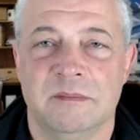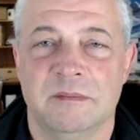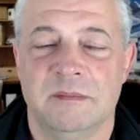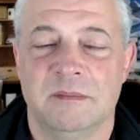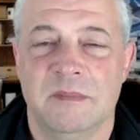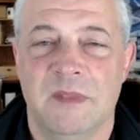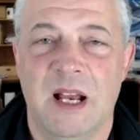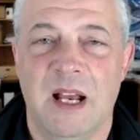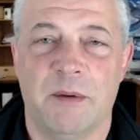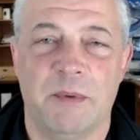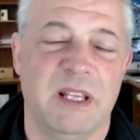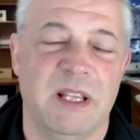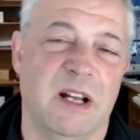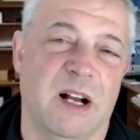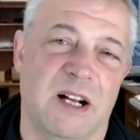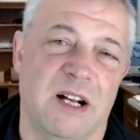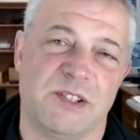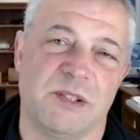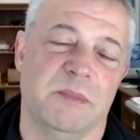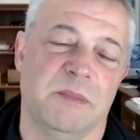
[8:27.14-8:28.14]
Yeah, really
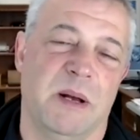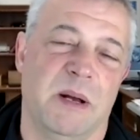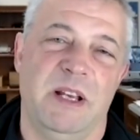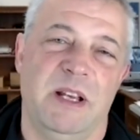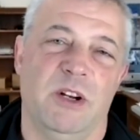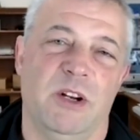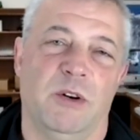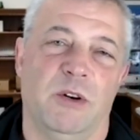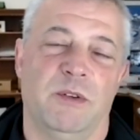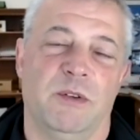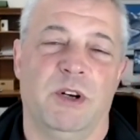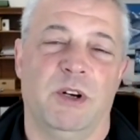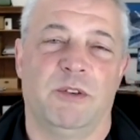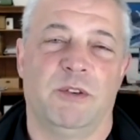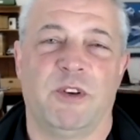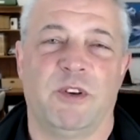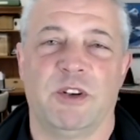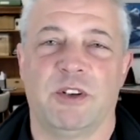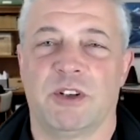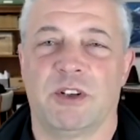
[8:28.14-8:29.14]
awesome. I mean, no
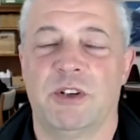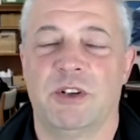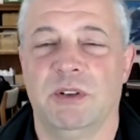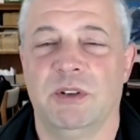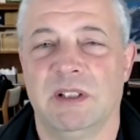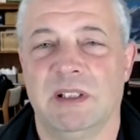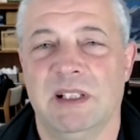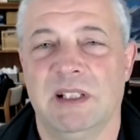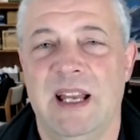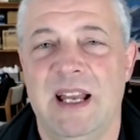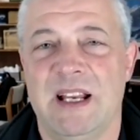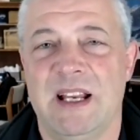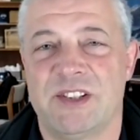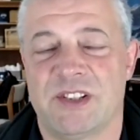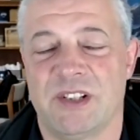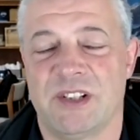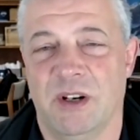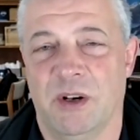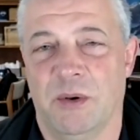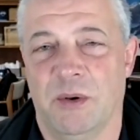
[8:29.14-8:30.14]
further coolant
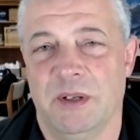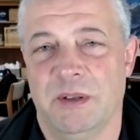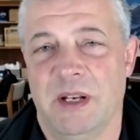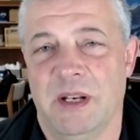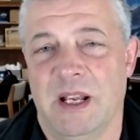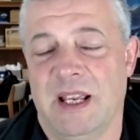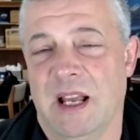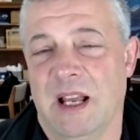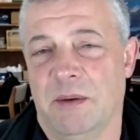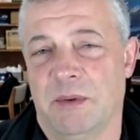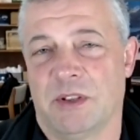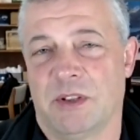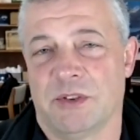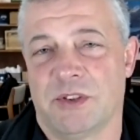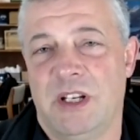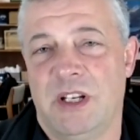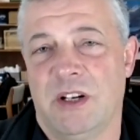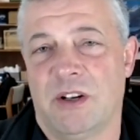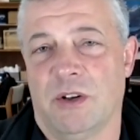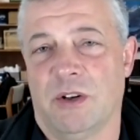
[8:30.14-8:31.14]
leaks, and again, with those
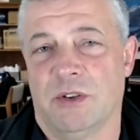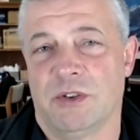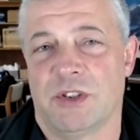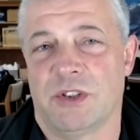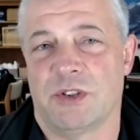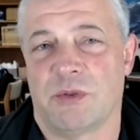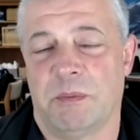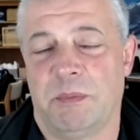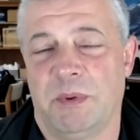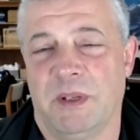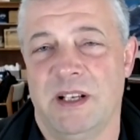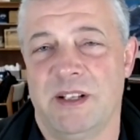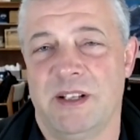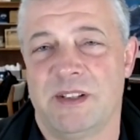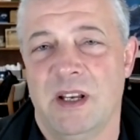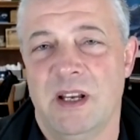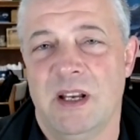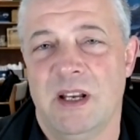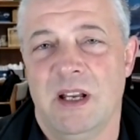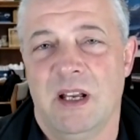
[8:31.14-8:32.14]
heater hoses replaced,